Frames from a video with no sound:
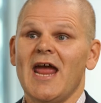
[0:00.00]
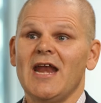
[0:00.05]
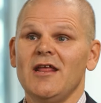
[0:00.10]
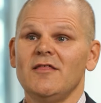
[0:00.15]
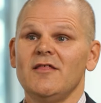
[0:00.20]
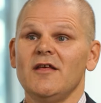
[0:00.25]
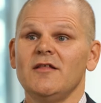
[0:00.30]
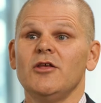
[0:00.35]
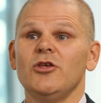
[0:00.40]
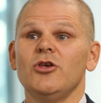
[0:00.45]

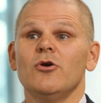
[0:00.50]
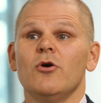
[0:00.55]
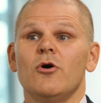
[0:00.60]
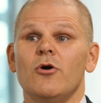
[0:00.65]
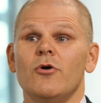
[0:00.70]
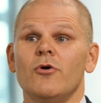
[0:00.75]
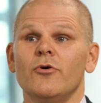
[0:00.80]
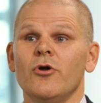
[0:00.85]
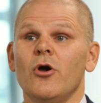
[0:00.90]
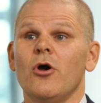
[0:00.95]
anything that you
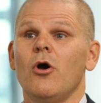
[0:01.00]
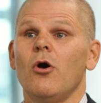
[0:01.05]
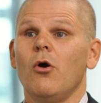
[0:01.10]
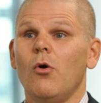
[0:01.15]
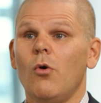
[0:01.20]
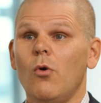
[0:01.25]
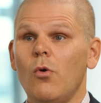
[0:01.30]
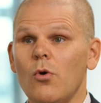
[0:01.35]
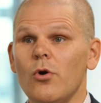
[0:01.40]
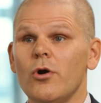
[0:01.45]
own
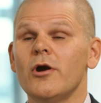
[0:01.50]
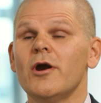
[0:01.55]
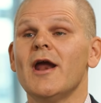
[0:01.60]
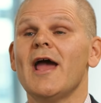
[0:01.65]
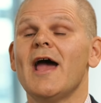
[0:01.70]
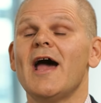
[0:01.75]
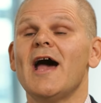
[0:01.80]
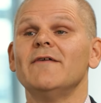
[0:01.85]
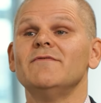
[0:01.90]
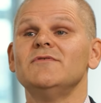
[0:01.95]
or
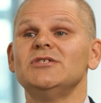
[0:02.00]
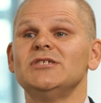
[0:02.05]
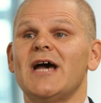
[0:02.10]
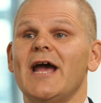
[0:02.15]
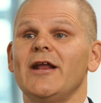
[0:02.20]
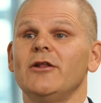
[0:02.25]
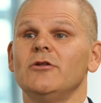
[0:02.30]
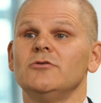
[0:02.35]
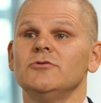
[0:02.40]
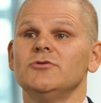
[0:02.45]
have
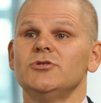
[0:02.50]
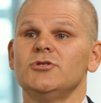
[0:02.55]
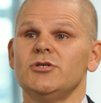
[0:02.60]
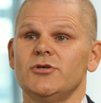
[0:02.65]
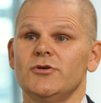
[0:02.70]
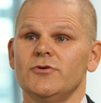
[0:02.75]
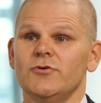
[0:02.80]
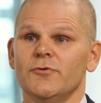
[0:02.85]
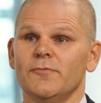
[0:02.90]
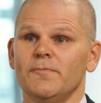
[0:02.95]
title
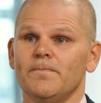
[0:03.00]
to.